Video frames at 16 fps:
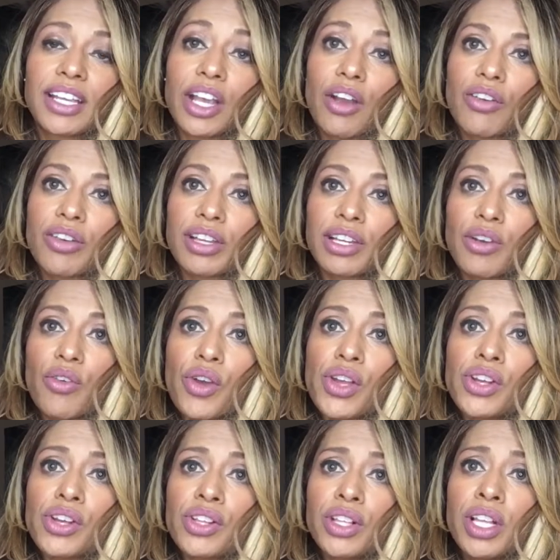coconut
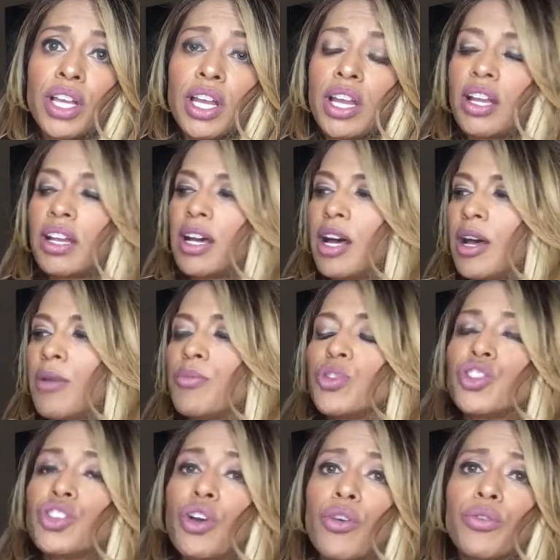oil. Um,
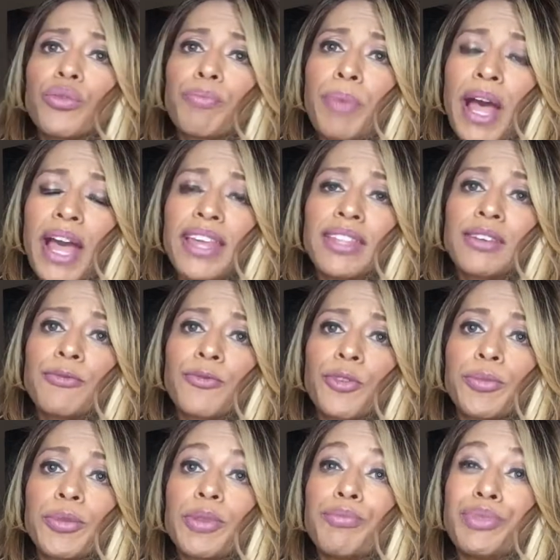don't buy them
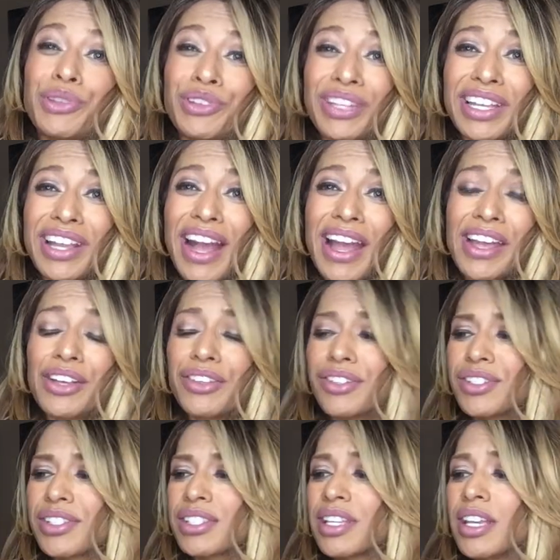from the beauty
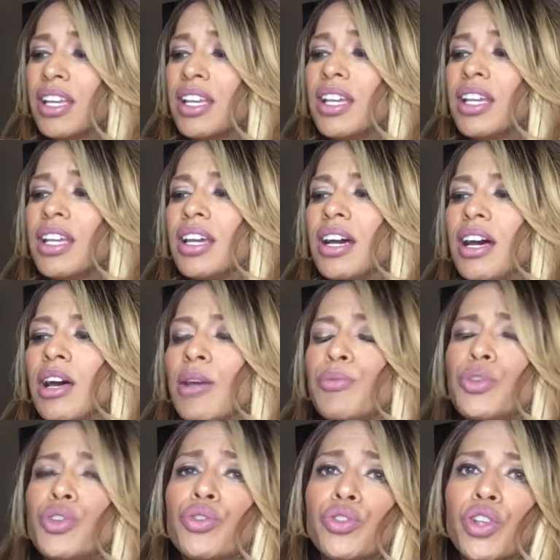aisles.
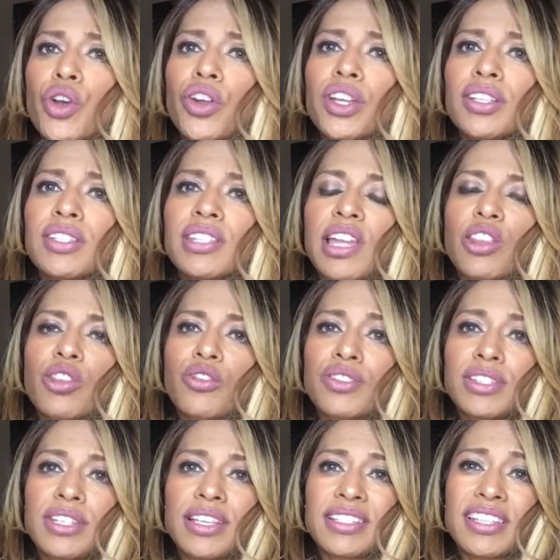Um, you'll notice that
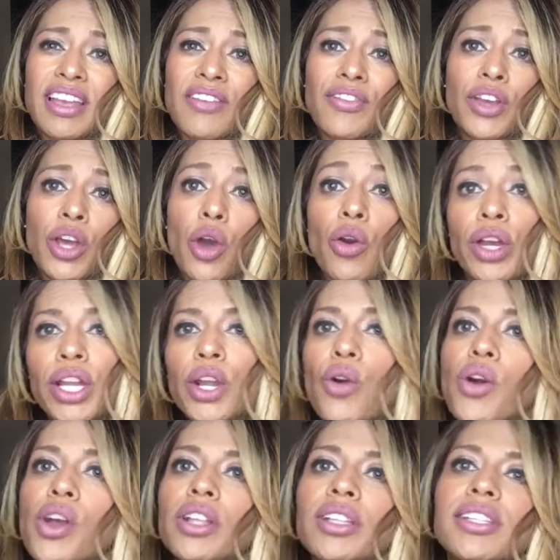those things have coconut
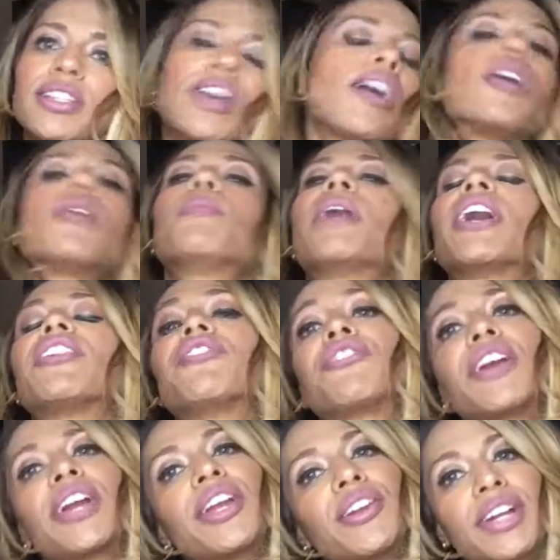oil in them and
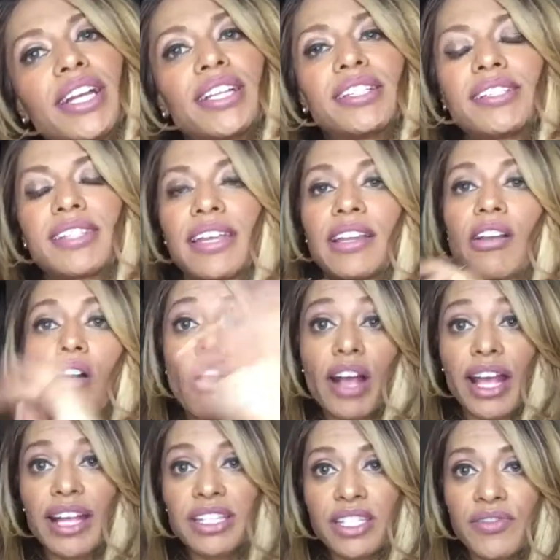fragrance and all
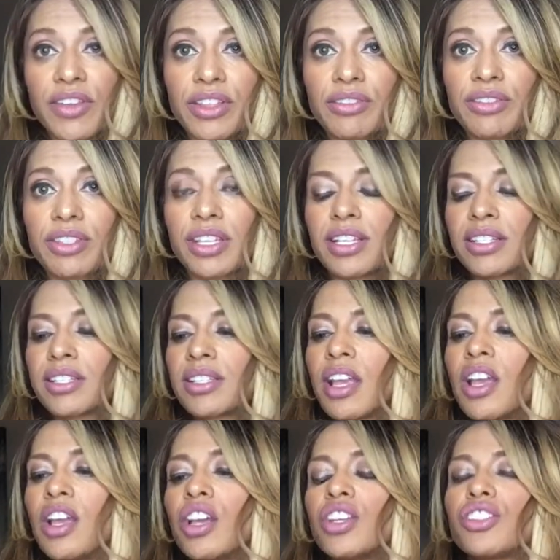kinds of other things.
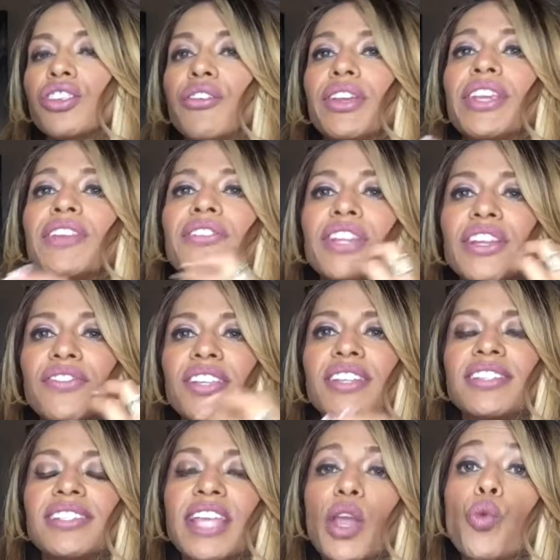So even if
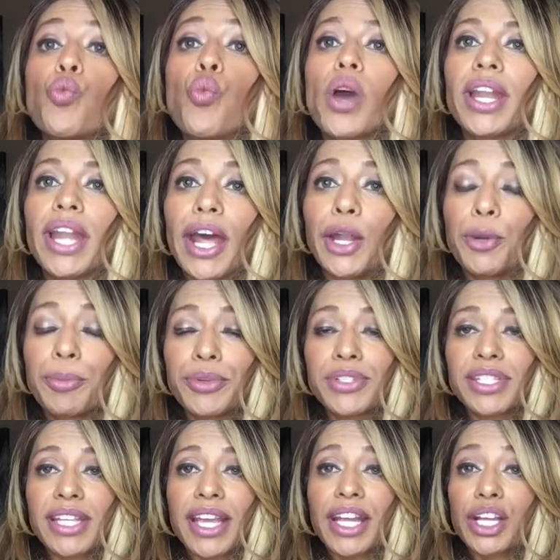they say
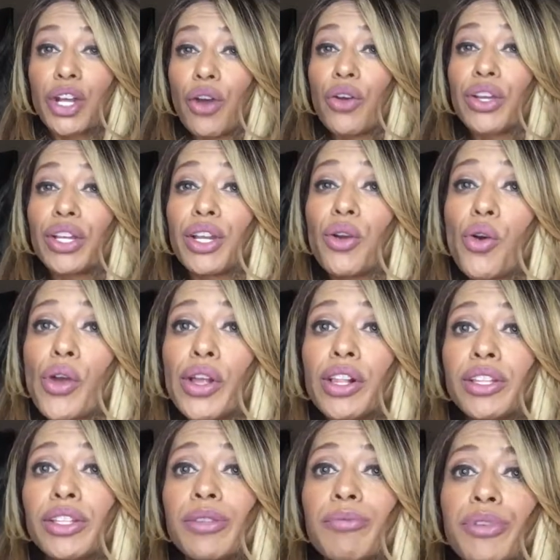100% coconut
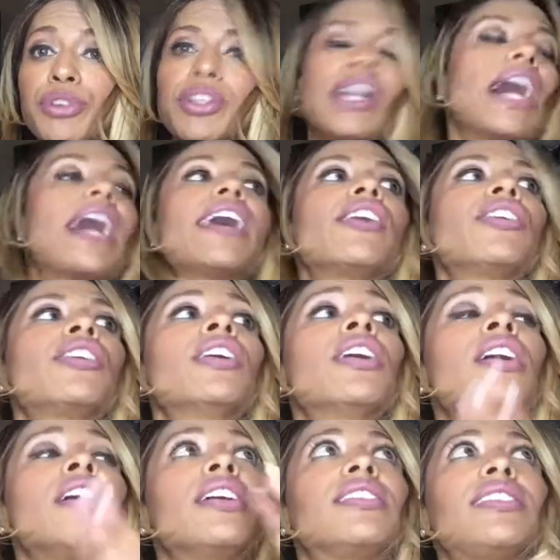oil in the beauty aisle,
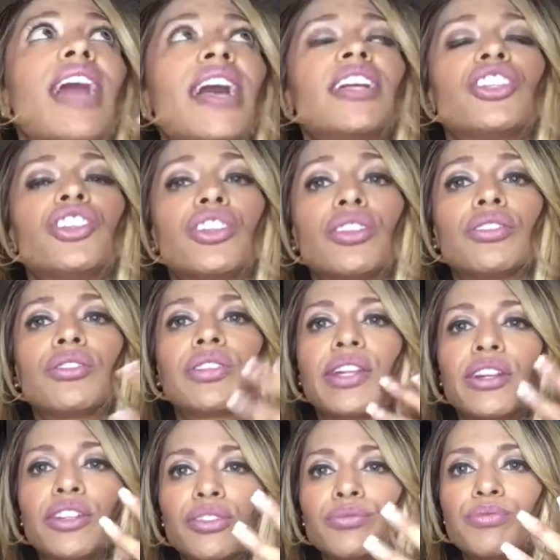that
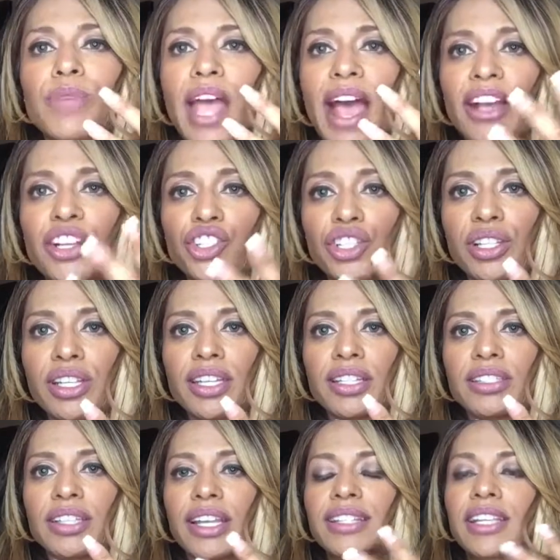they're
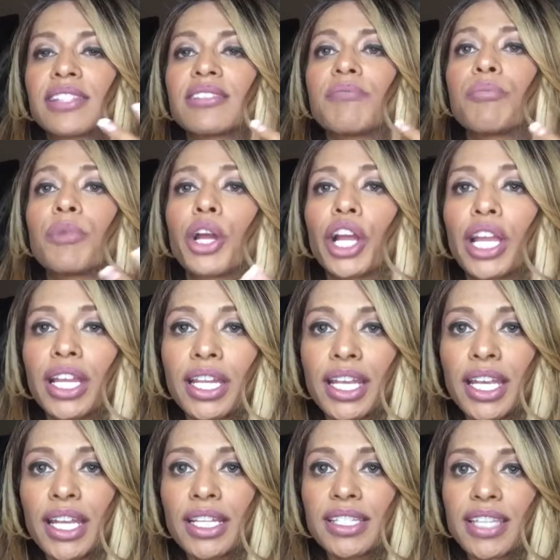actually like that's a
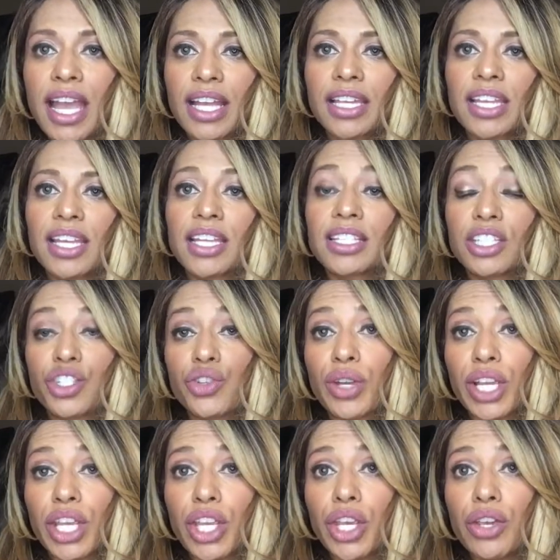marketing technique to
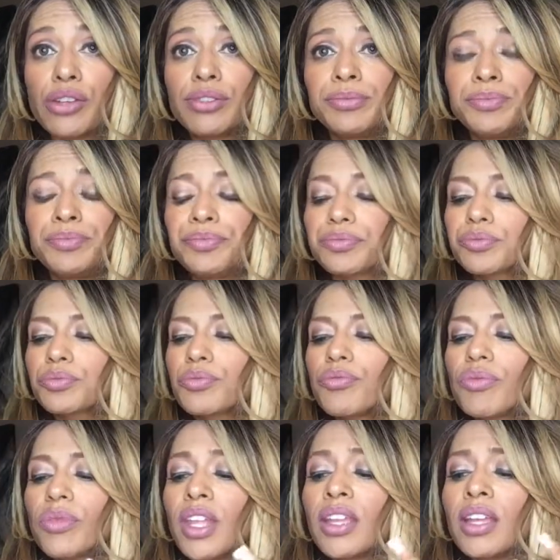trick you
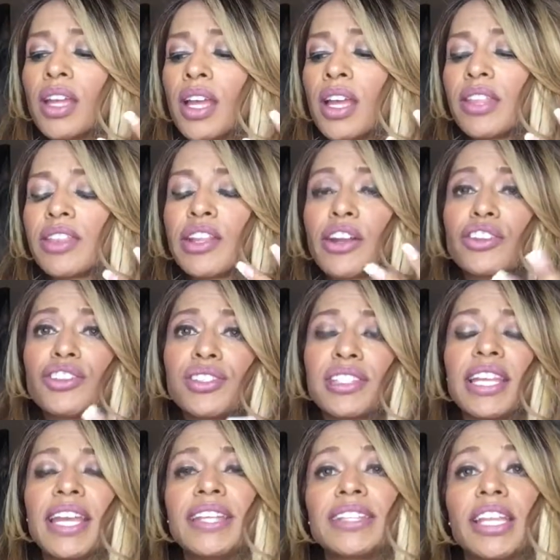they're
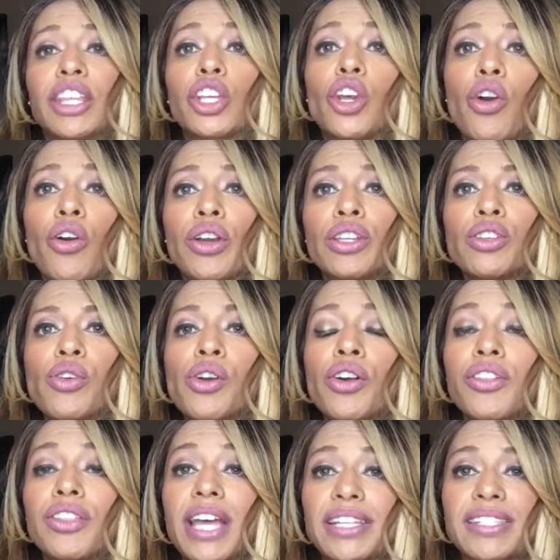just saying that the coconut
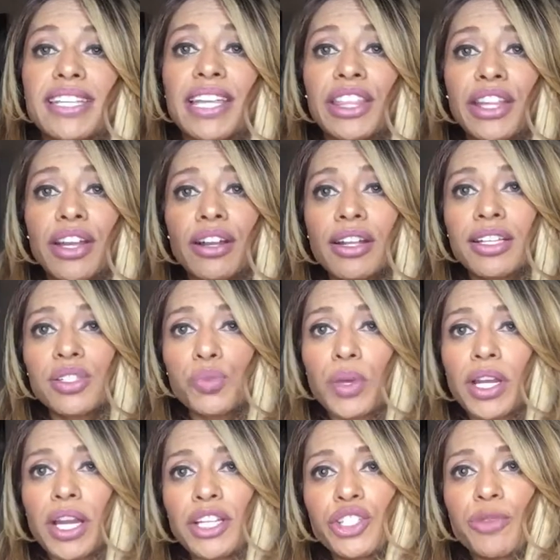oil that's in there is
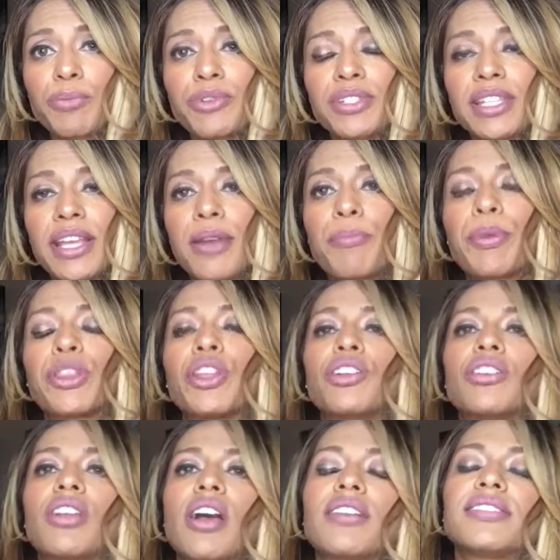100%, but
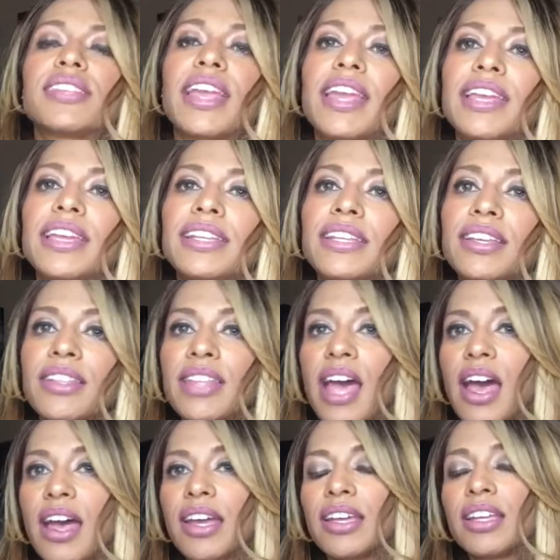they're not saying
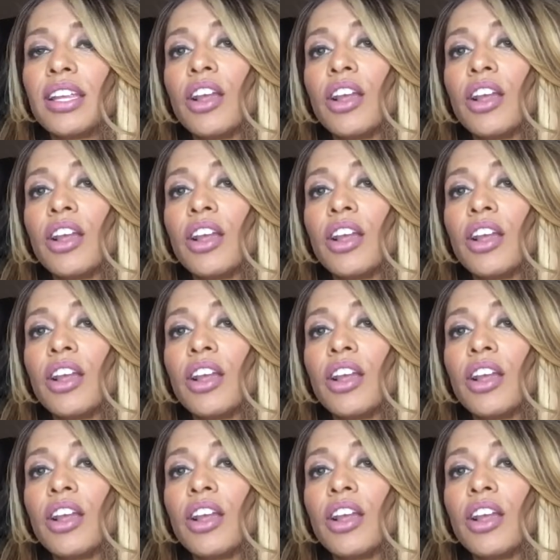that